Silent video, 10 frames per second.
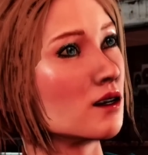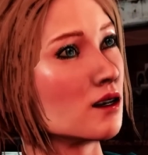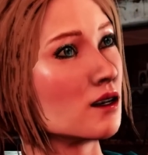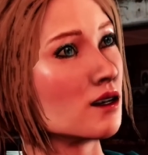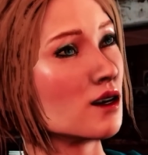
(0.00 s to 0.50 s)
as
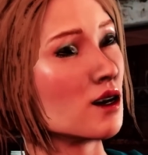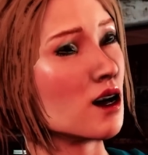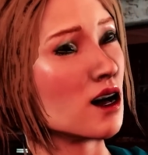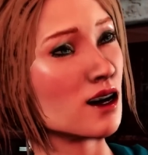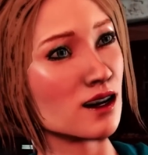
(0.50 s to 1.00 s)
their
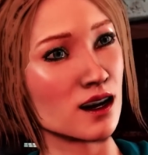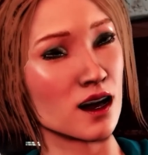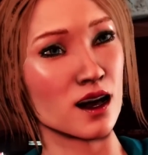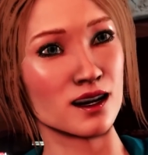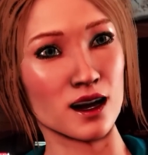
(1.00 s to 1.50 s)
game's blogging
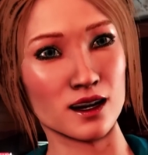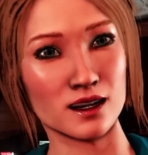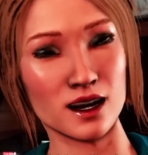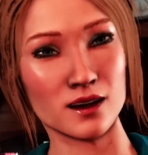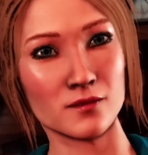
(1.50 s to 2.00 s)
love
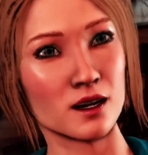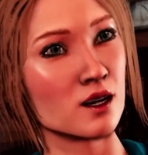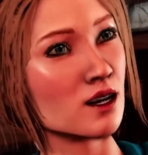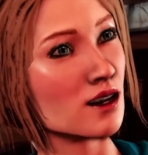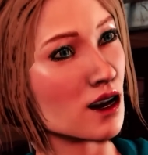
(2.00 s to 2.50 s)
interest,
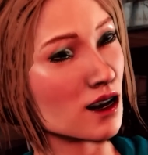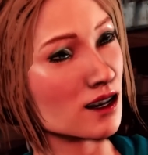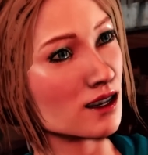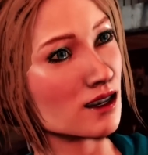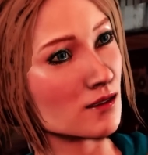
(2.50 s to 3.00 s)
Amanda
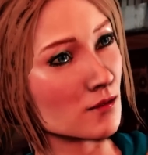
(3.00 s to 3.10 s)
Cartwright.